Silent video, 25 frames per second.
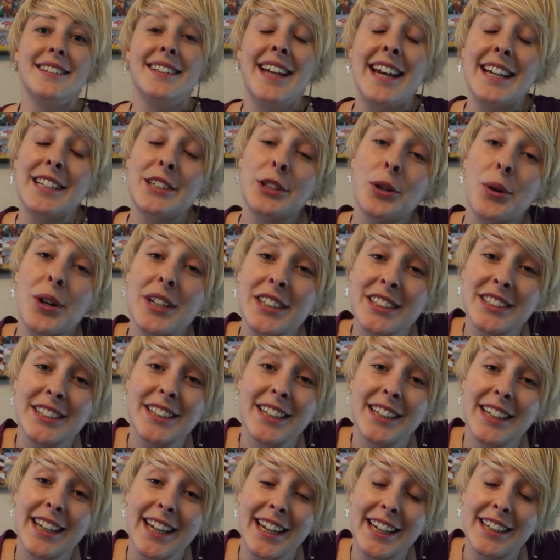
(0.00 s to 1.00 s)
Today's
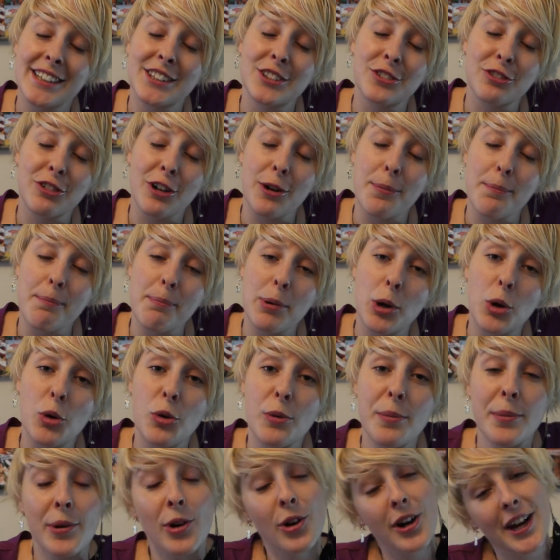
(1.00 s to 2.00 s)
question is from
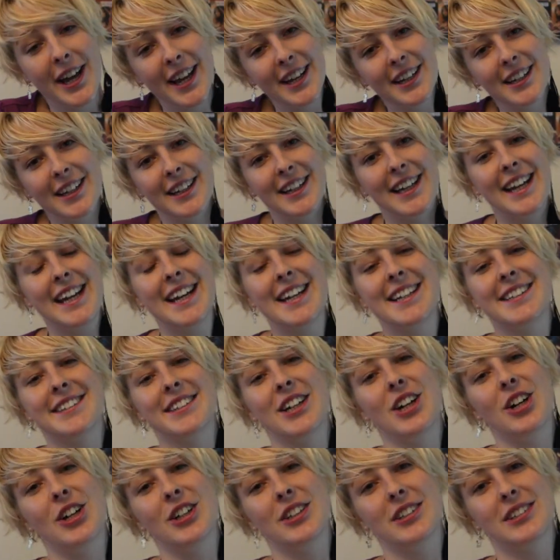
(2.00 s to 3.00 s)
Paul Morhen, and he is
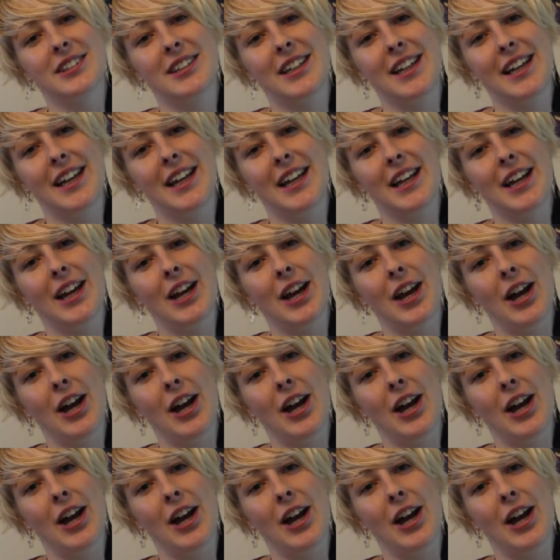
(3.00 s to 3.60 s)
asking,